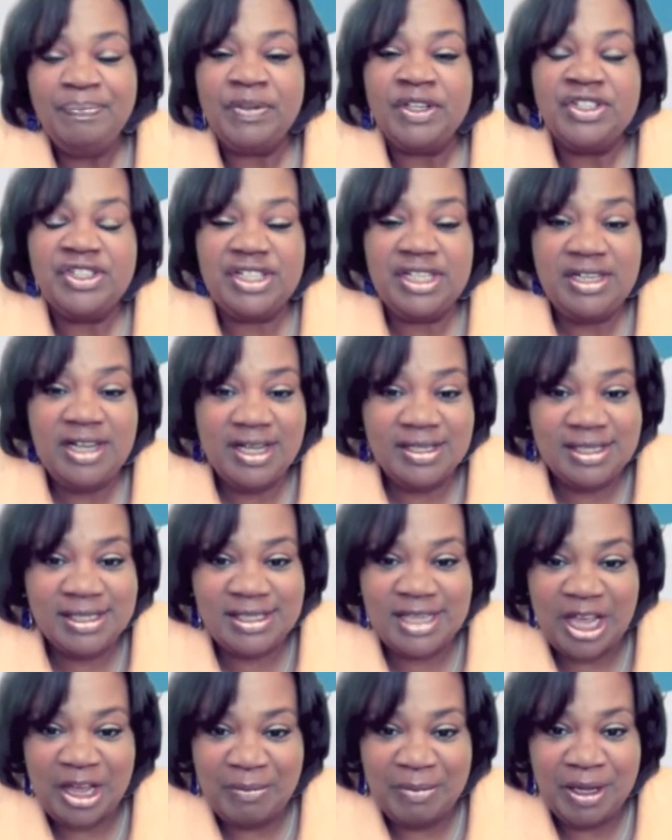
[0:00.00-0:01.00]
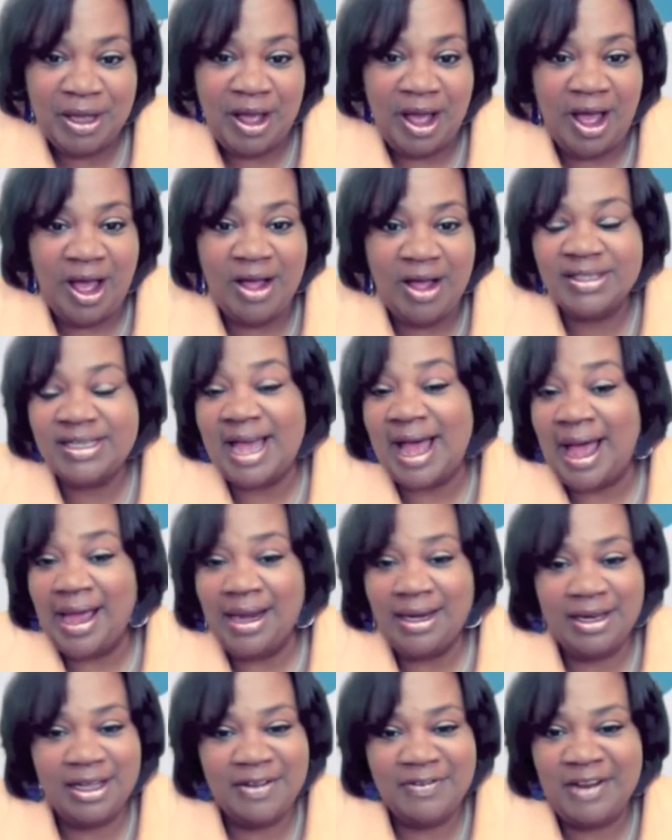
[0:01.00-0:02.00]
She does a segment called I
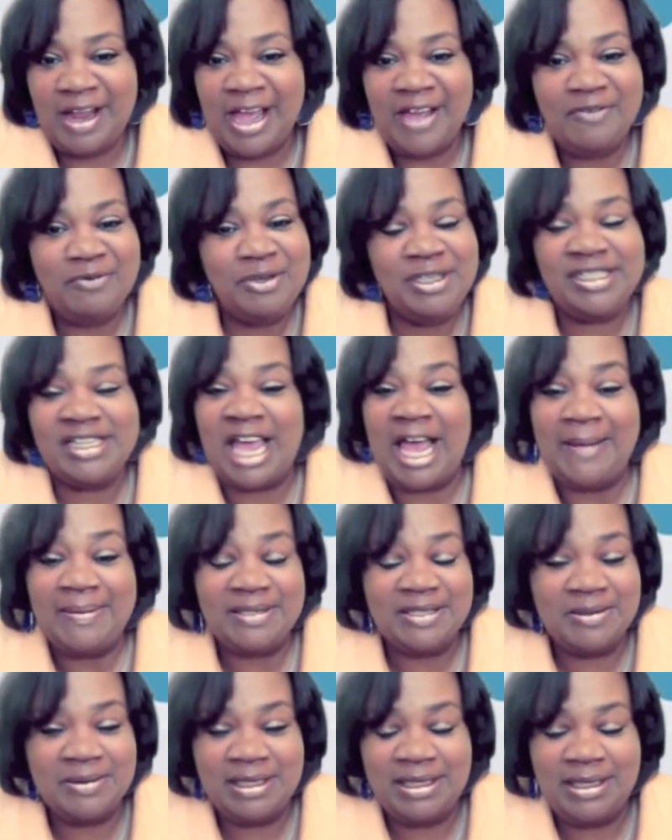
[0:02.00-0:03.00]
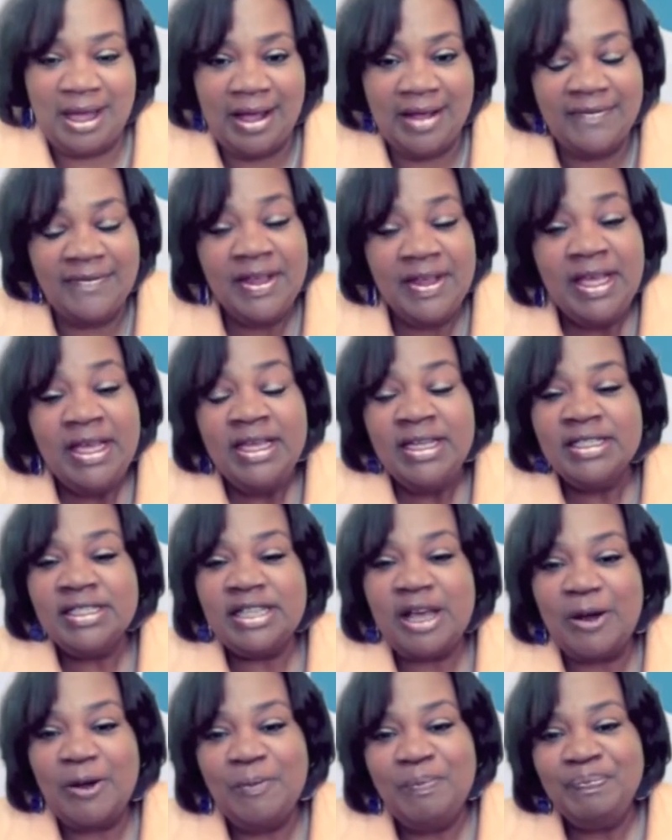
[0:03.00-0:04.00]
Love Life, which I absolutely love.
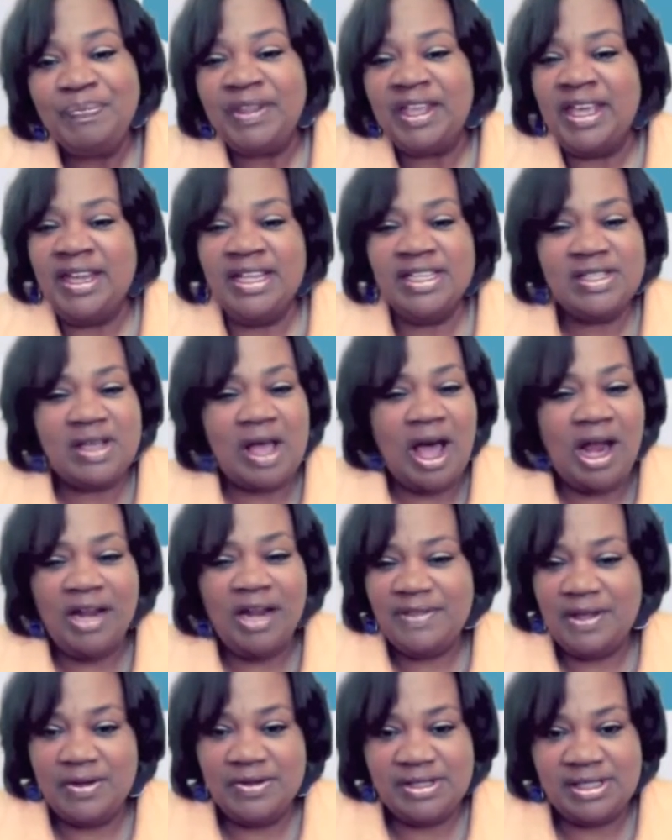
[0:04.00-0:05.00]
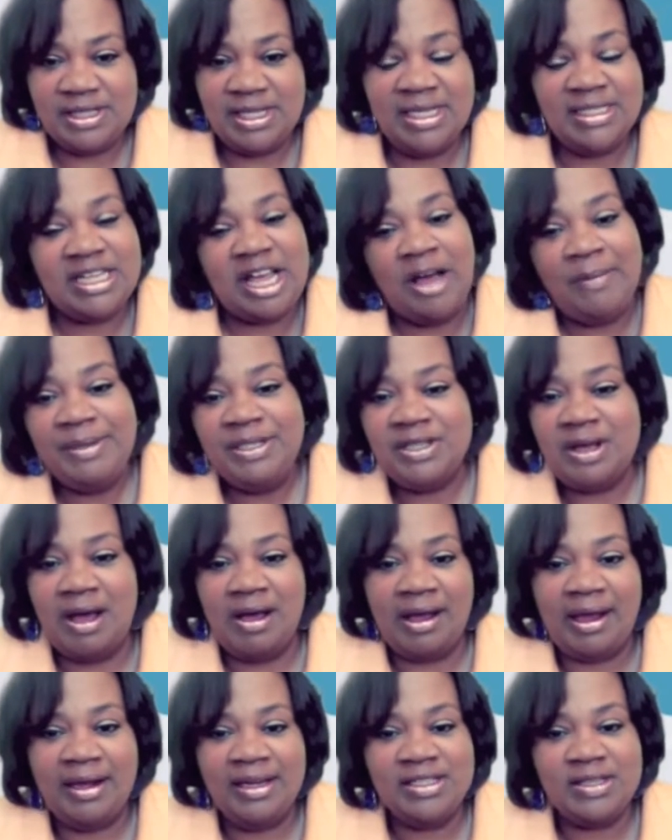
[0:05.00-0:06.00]
So, and it's all of those things I'll be
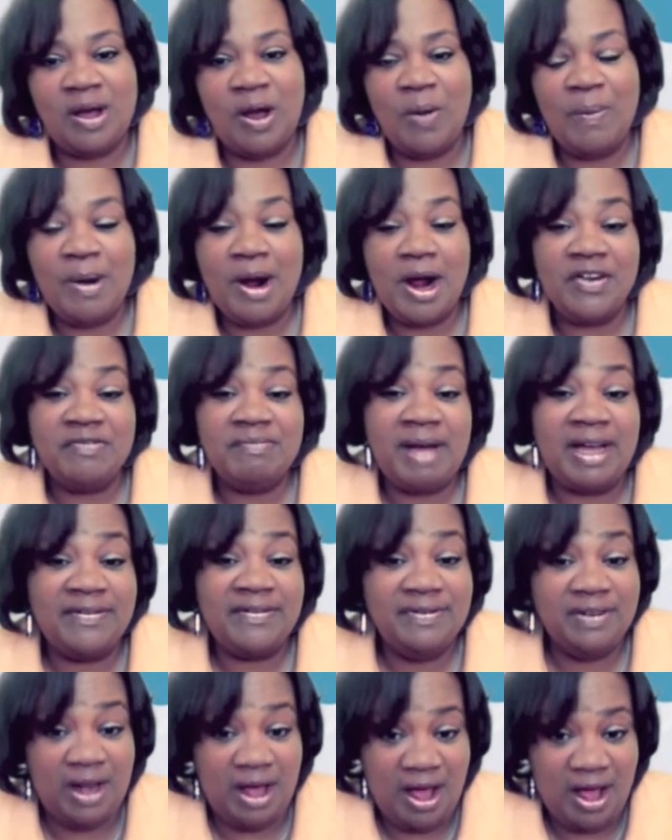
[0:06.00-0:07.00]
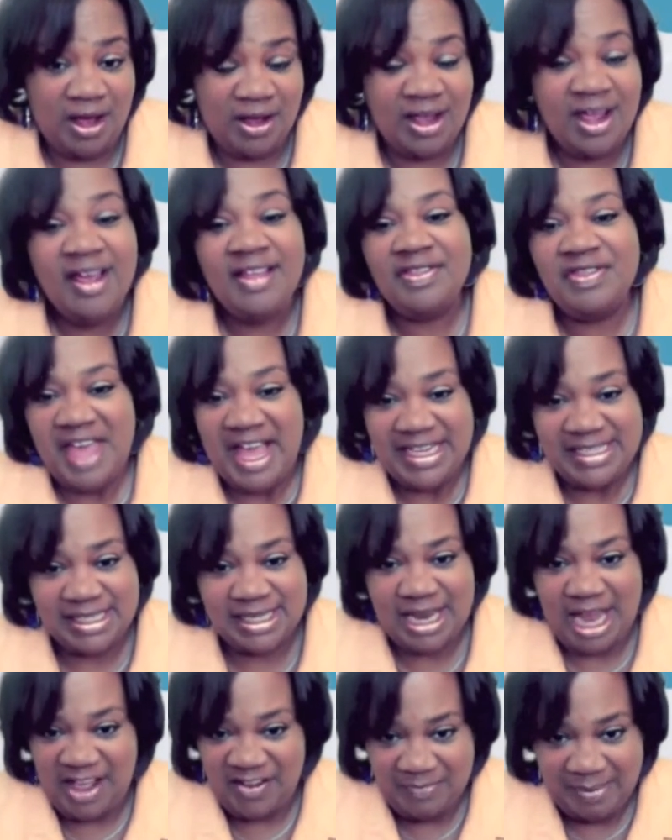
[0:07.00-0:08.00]
talking. It's all part of my vlog. That's
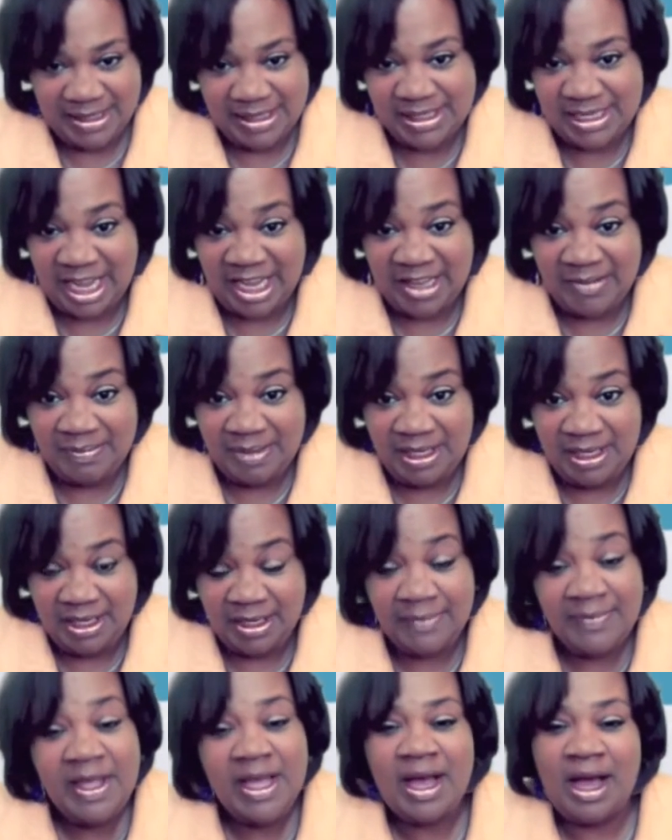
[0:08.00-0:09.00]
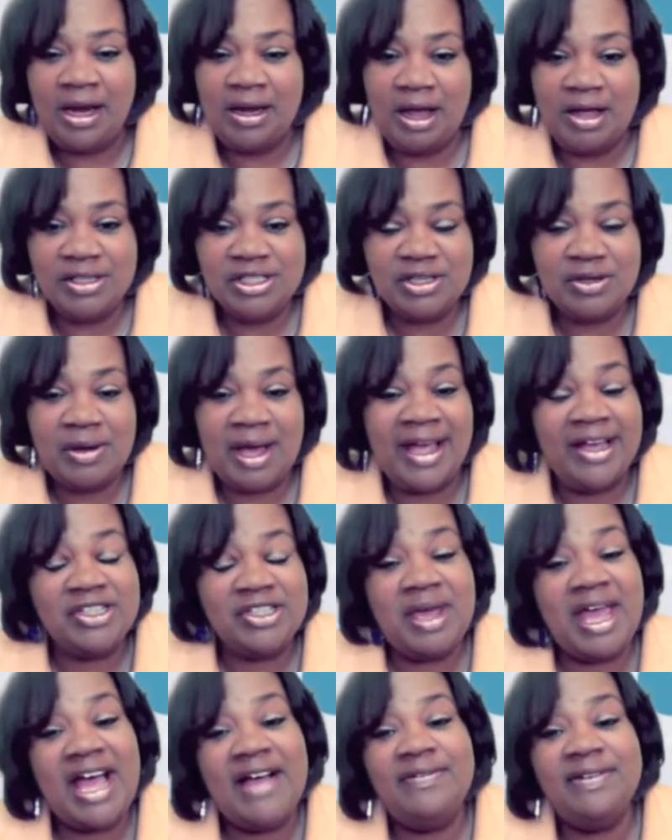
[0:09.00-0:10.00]
Life by Design Media. I also
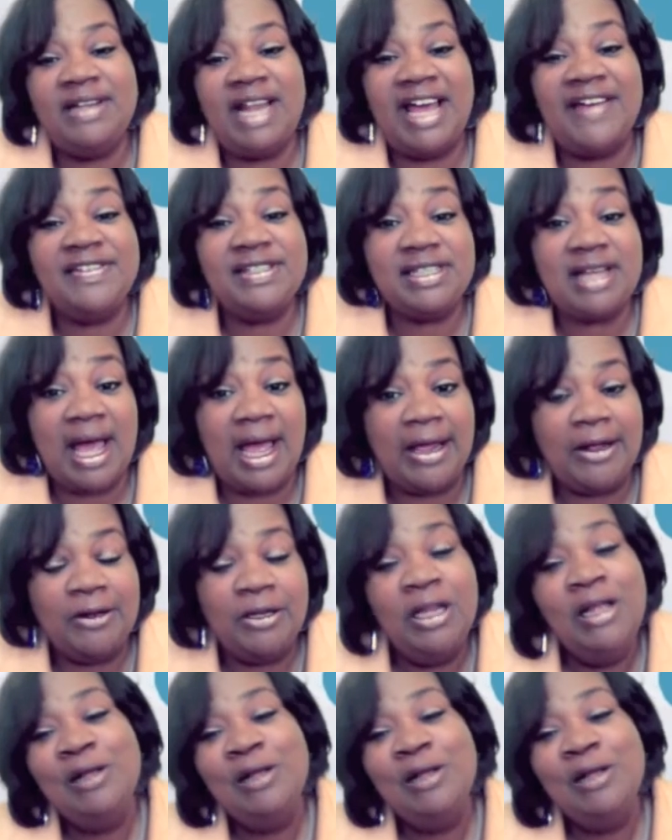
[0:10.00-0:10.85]
have Lifestyle,